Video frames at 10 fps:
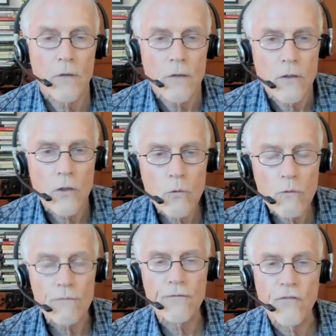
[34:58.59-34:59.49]
you will
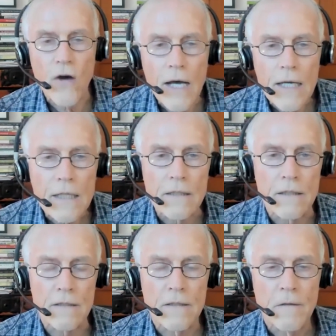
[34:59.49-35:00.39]

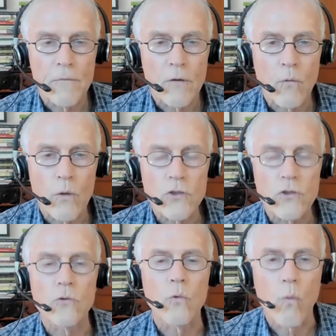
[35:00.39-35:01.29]
find what
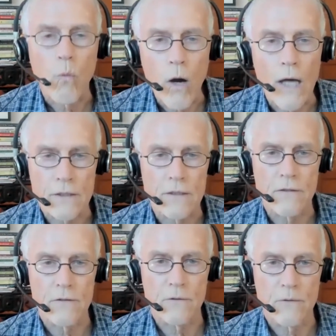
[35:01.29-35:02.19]
you want to
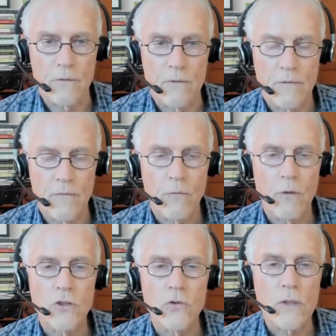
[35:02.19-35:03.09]
do,
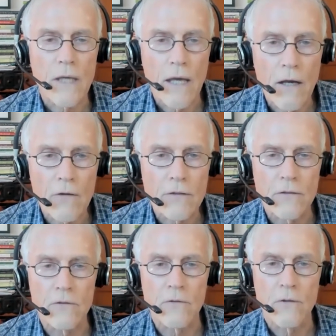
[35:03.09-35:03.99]
what you care to
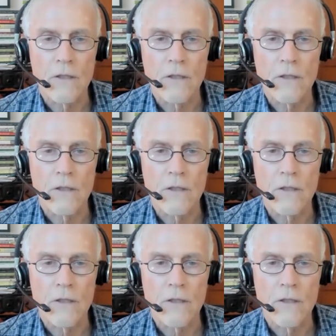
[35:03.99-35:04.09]
do,